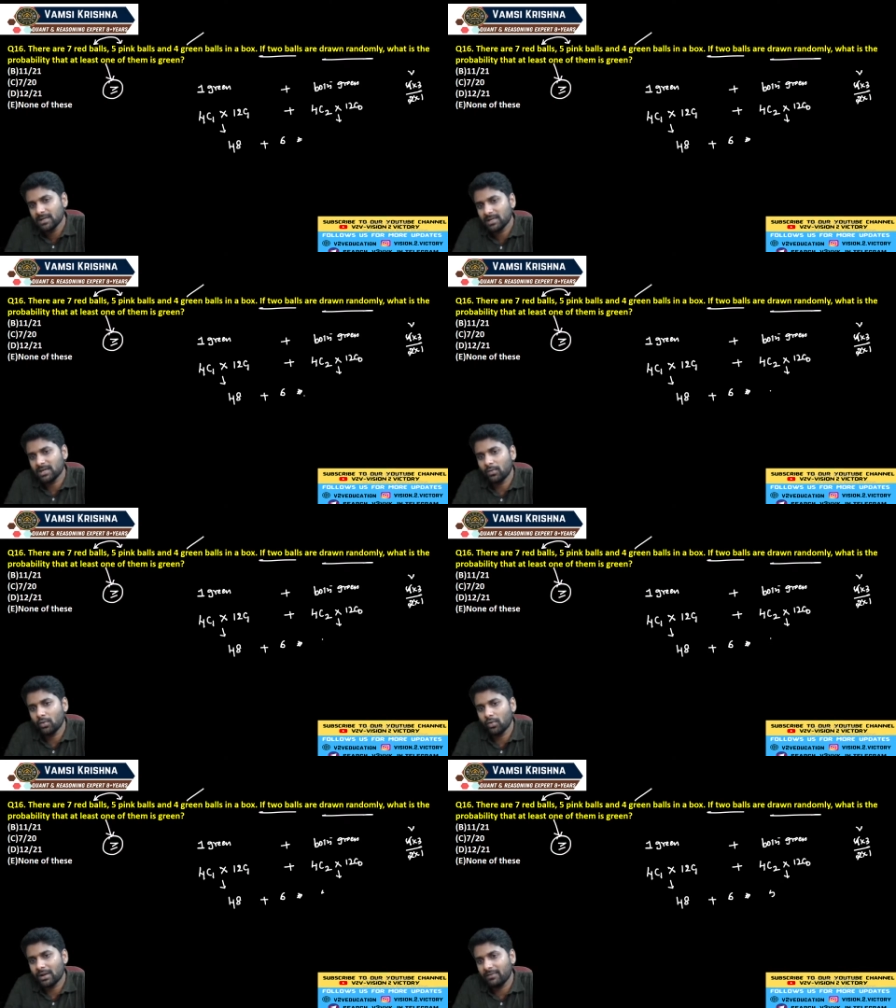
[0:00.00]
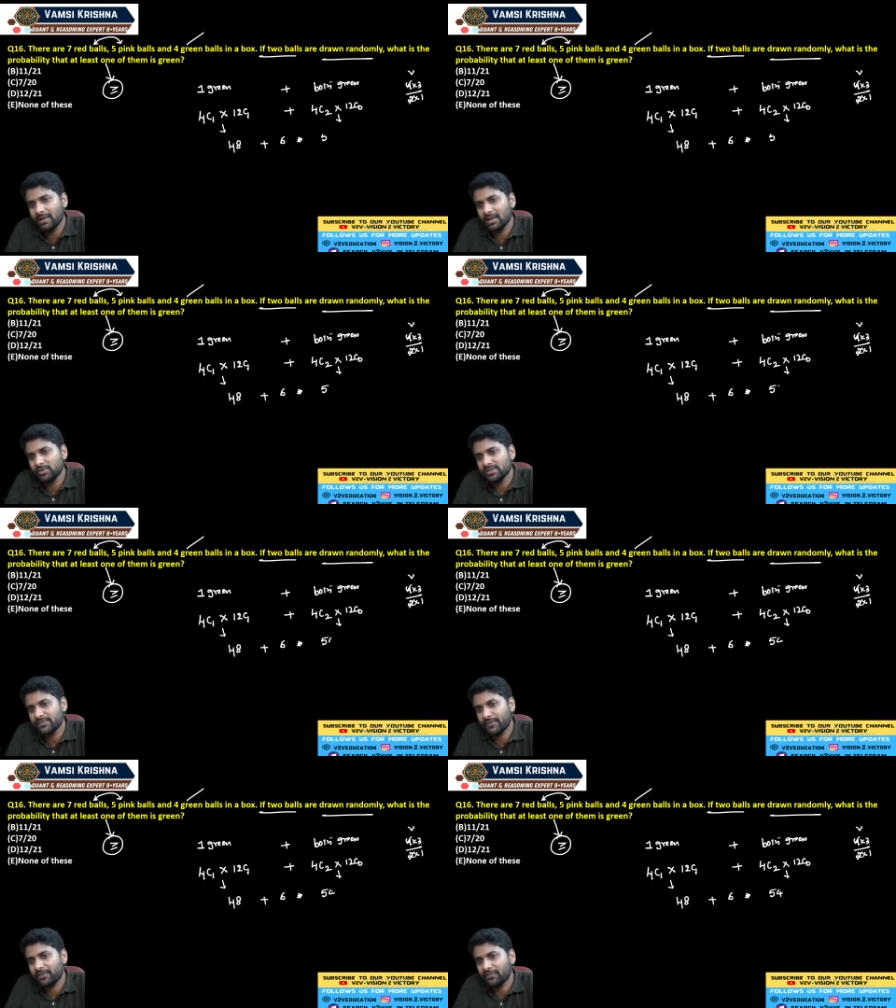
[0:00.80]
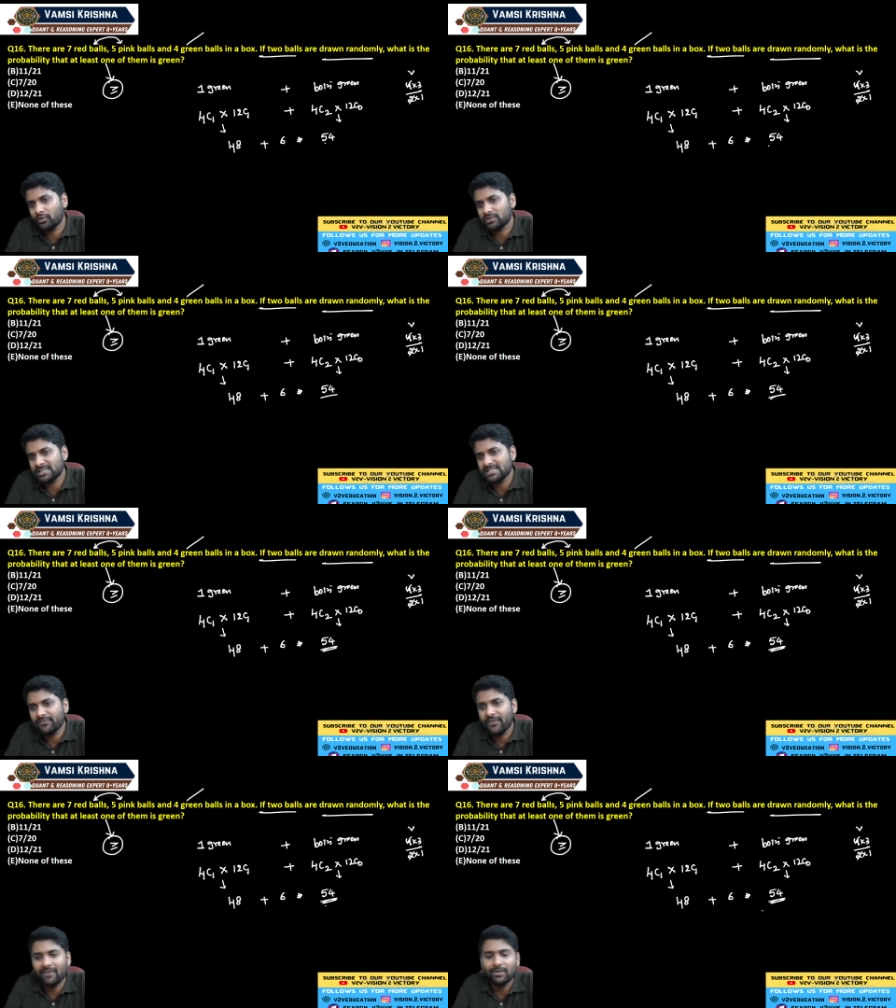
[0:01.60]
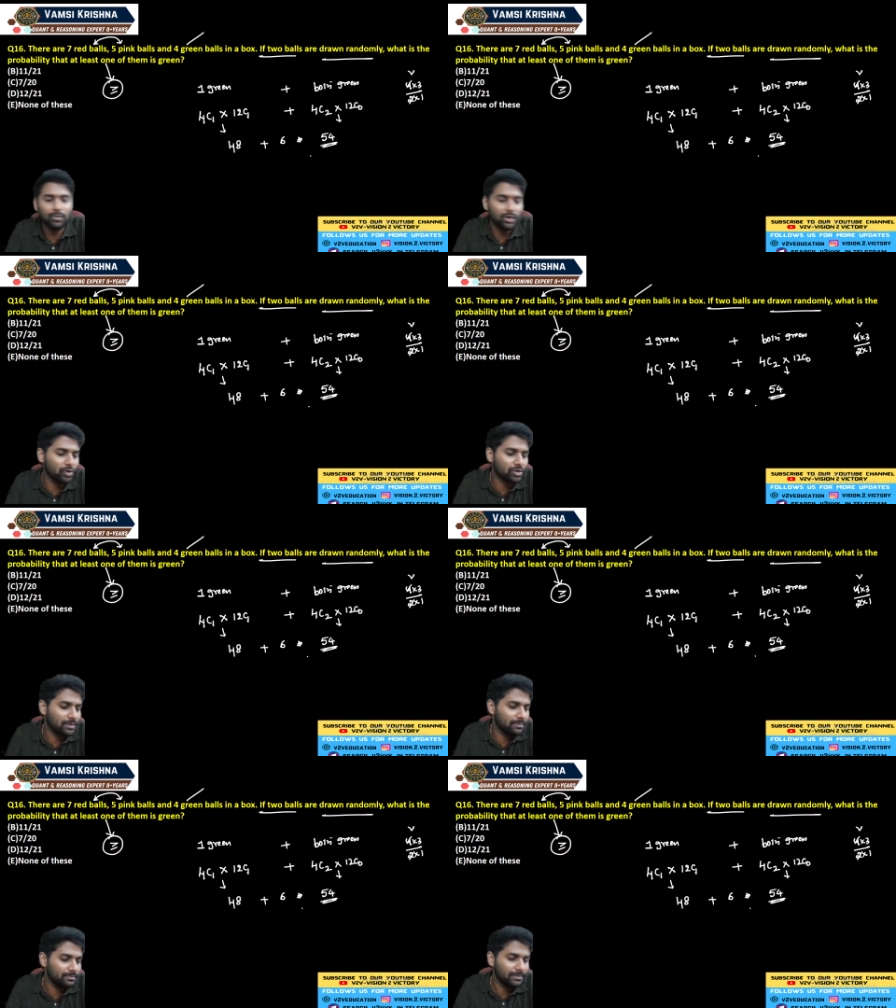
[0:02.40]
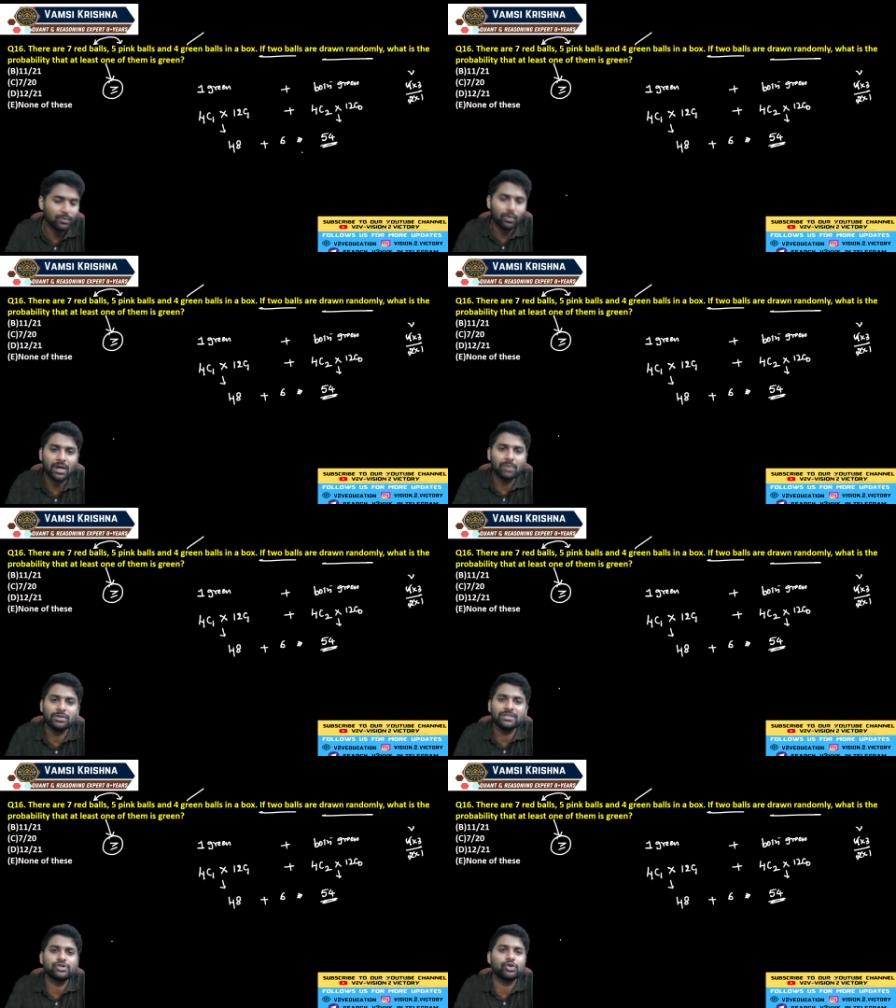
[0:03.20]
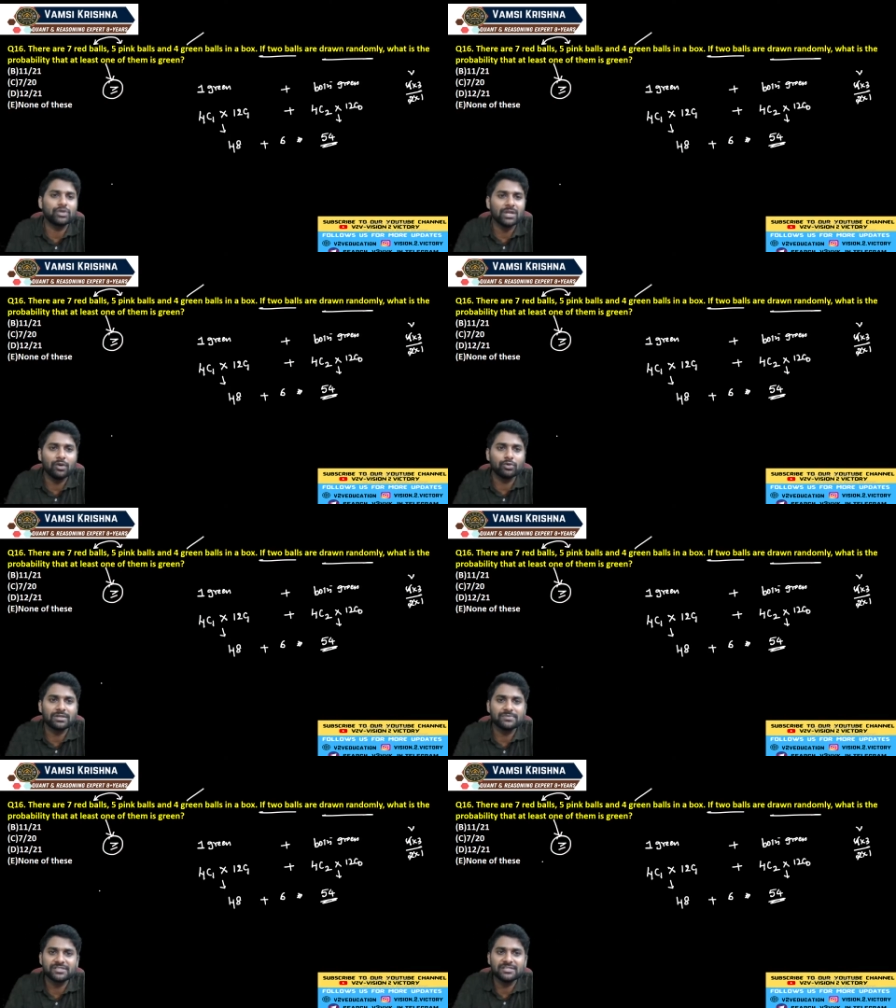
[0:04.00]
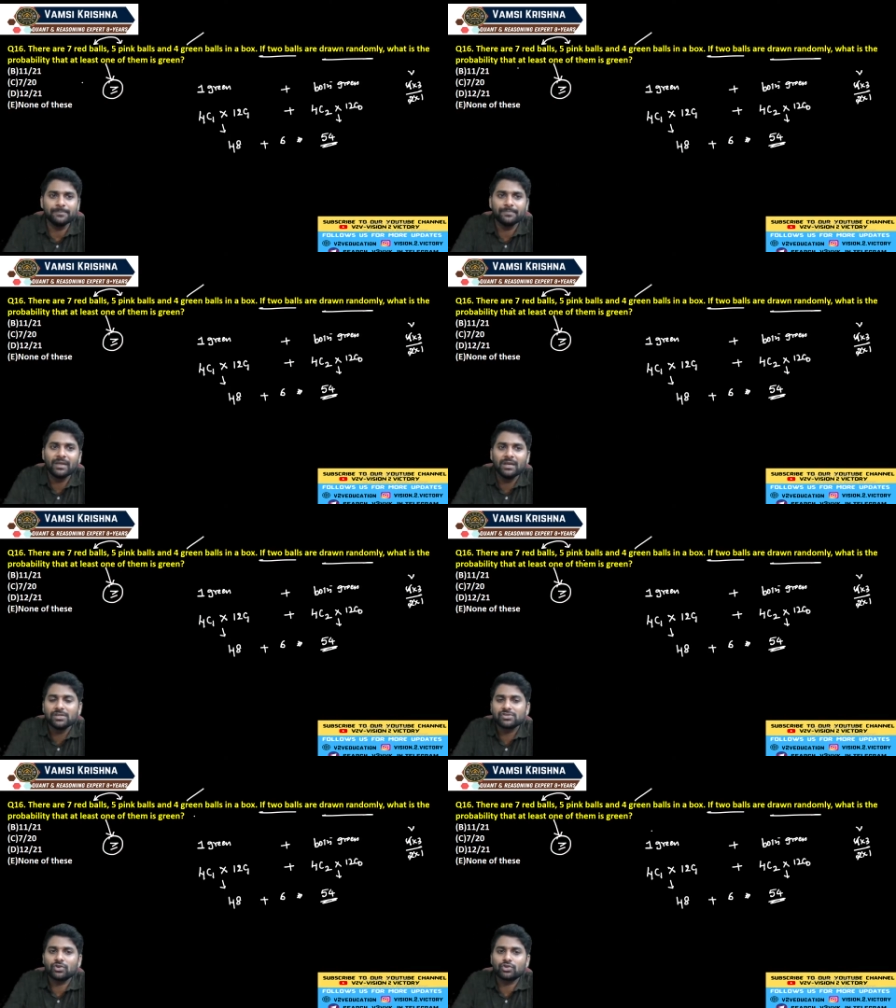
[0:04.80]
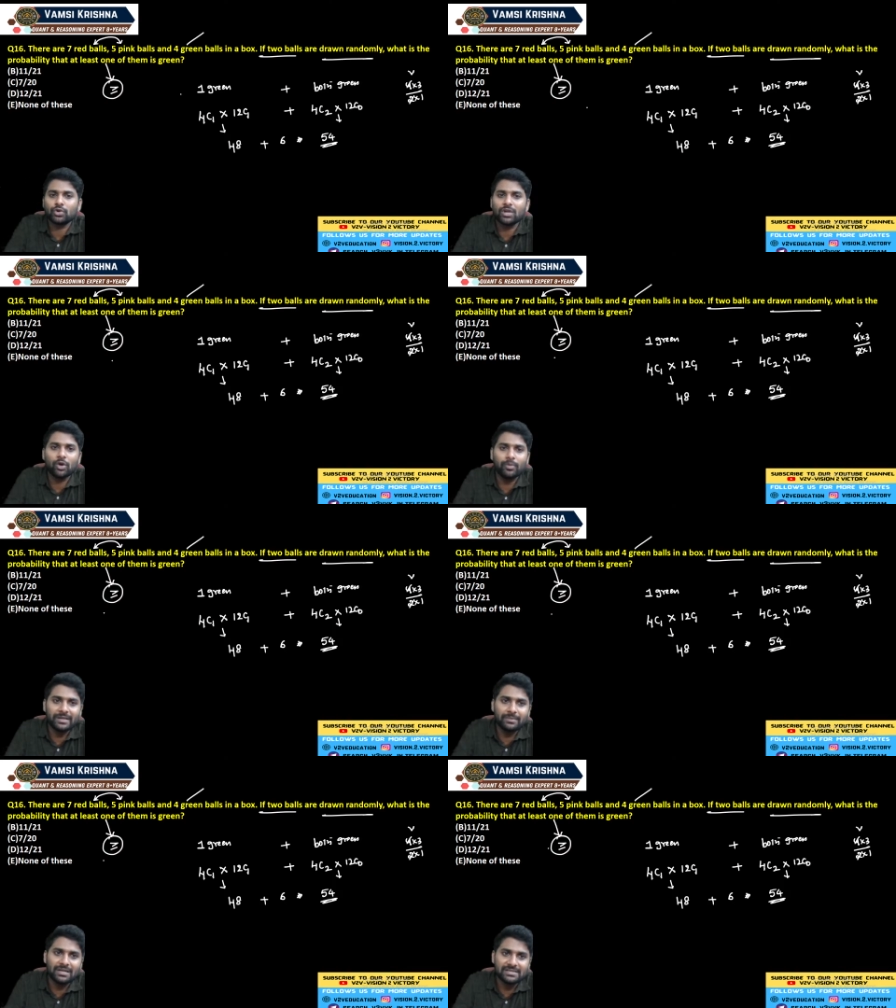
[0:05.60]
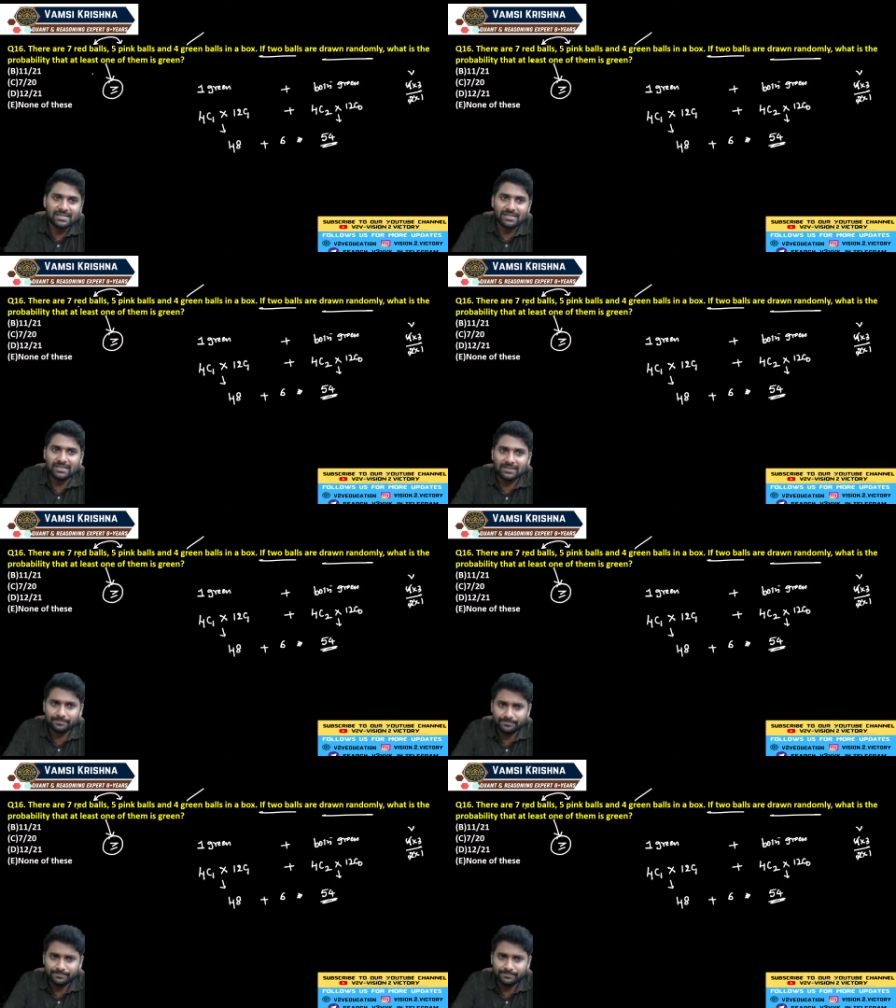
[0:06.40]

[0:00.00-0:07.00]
Here overall value is 54. That's a favorable outcome. But what about the total outcomes here? So total how many balls are there?